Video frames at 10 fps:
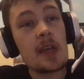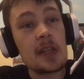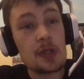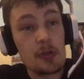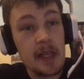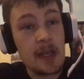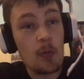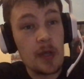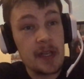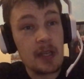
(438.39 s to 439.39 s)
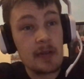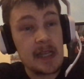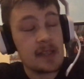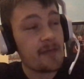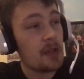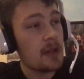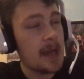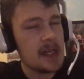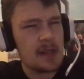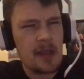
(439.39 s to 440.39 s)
They do like a 1-0 against Fulham. Actually,